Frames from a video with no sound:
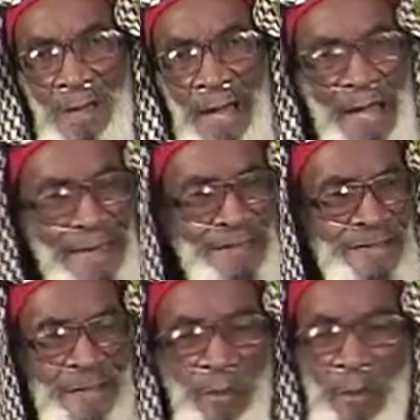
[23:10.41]
I didn't
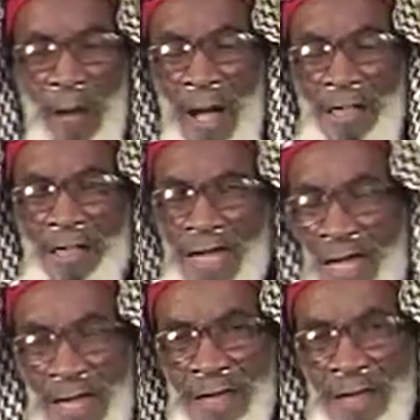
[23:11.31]
see one
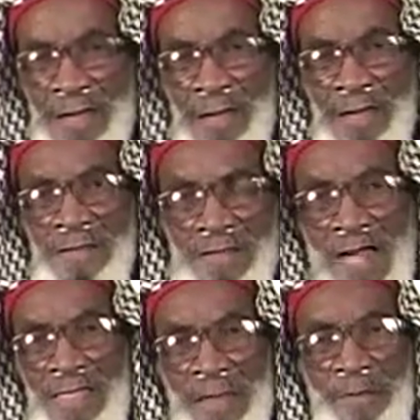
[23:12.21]
king
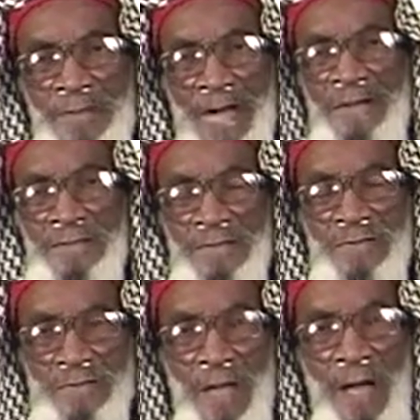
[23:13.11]
stand up and ask
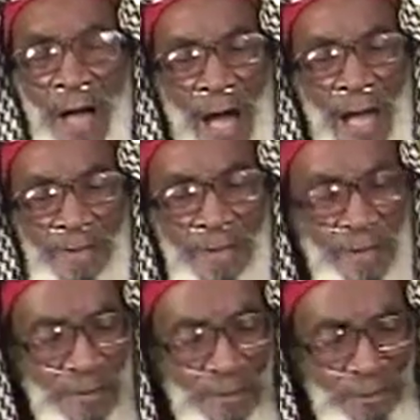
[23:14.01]

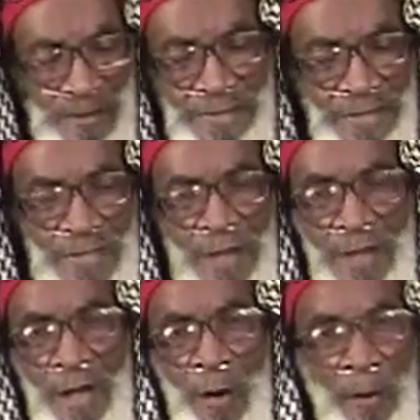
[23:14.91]
President
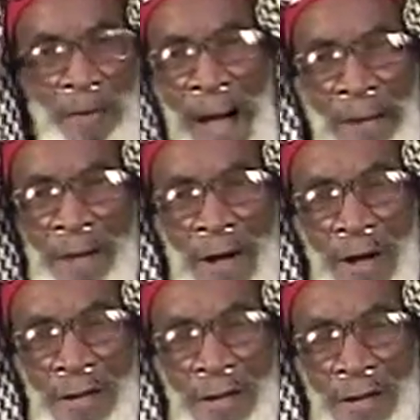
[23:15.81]
Obama,
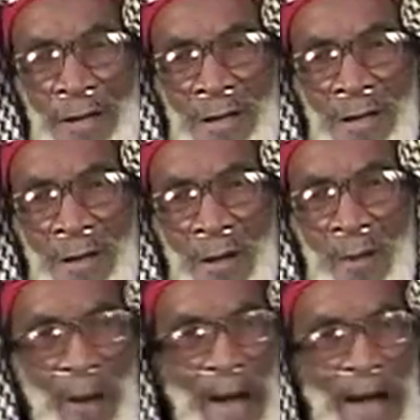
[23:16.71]

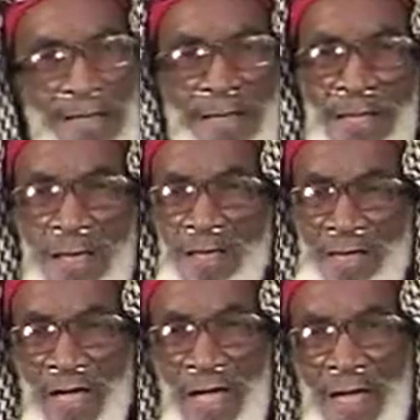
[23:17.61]
why did he
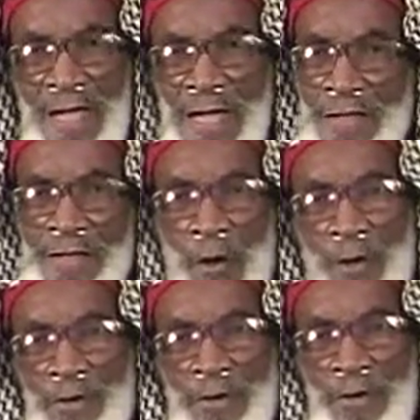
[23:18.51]
say he's
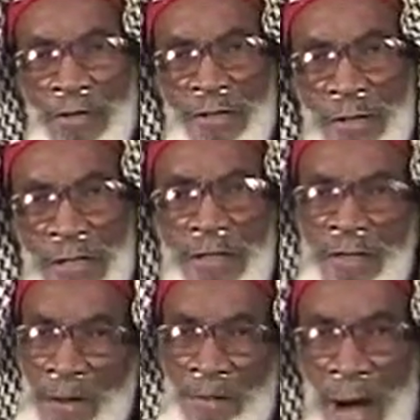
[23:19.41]
only going to speak
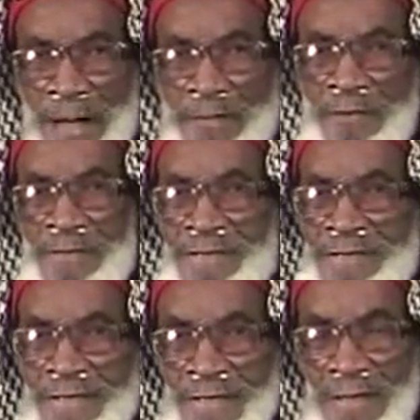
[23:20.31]
to
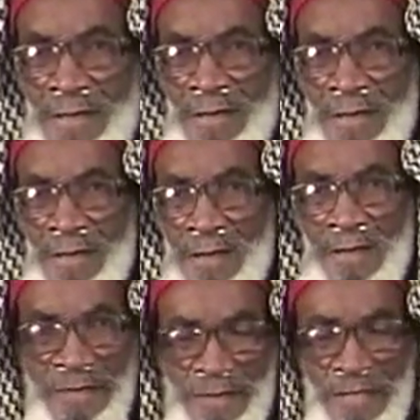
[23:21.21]
moderates
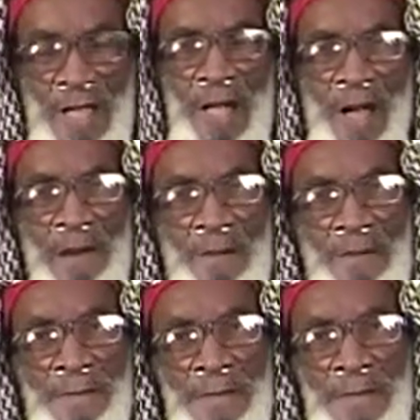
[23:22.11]
in Islam?
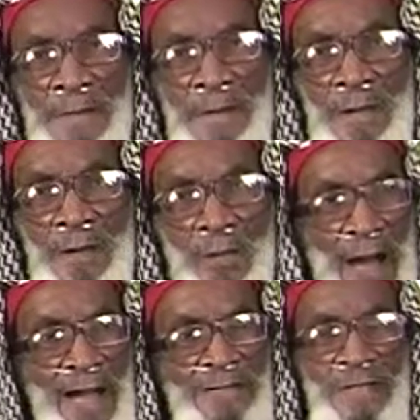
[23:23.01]

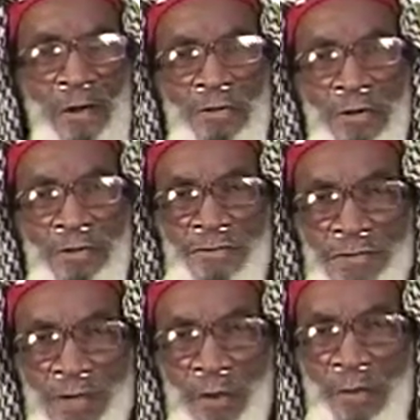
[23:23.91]
Why is he only going to
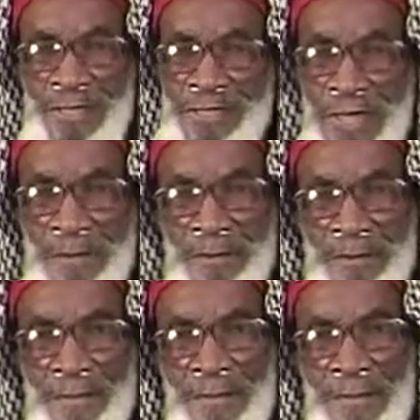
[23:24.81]
deal with them?